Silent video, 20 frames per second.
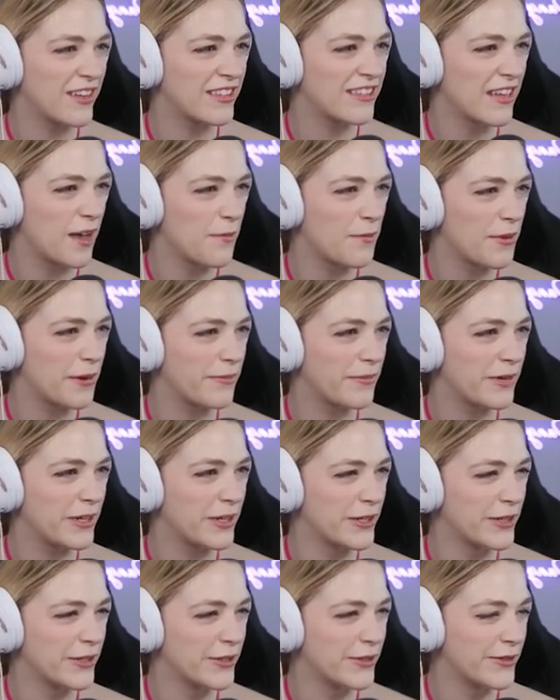what's up? I'm new
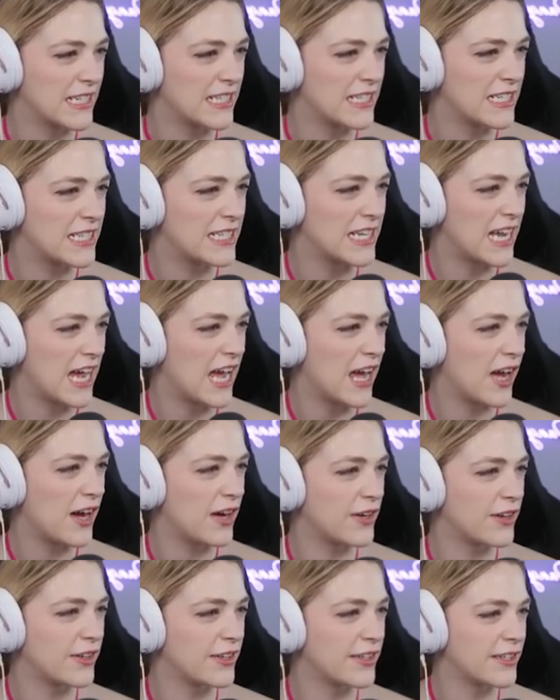in
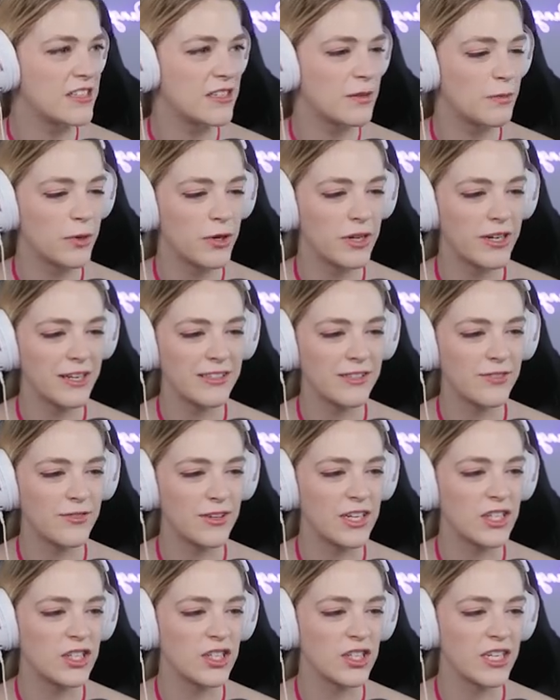town. Support his
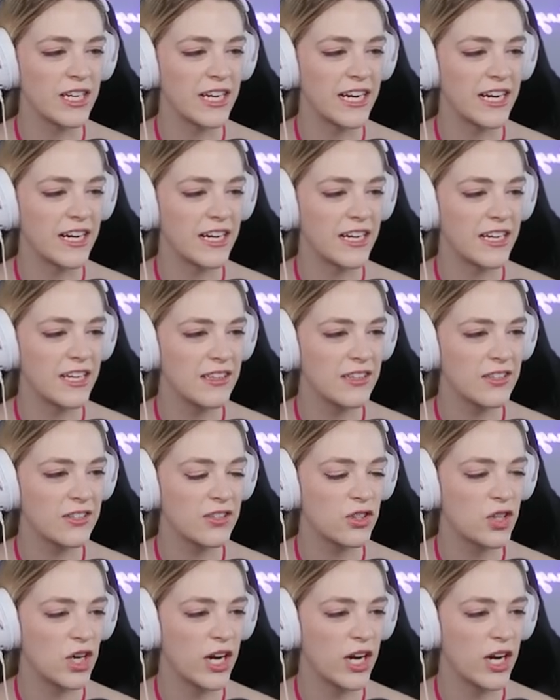facial hair. It looks